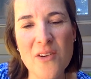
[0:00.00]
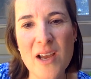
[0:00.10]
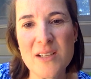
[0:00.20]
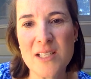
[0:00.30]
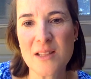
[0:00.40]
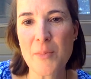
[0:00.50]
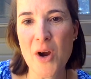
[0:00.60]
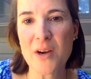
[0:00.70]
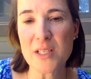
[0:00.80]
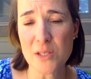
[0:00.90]
around in the
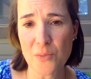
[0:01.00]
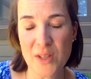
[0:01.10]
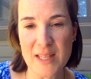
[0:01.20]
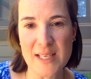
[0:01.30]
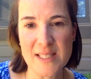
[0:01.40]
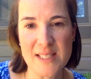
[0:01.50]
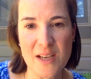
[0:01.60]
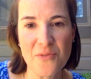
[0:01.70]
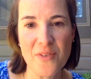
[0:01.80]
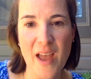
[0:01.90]
parks with these
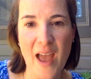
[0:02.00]
stiff,